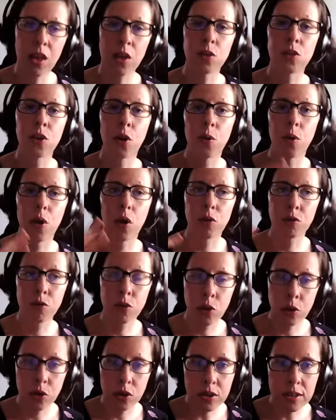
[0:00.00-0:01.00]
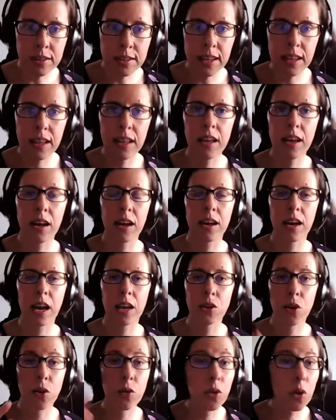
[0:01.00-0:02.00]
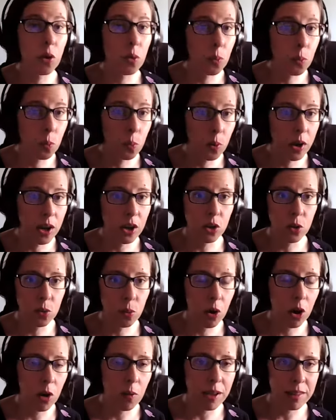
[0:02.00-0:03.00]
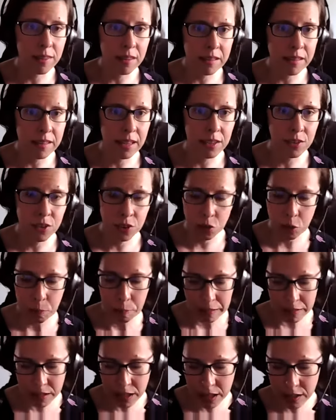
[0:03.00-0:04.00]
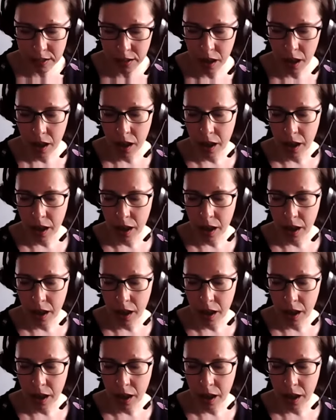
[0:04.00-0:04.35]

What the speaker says: So of course, I don't know where you are at this stage in your business,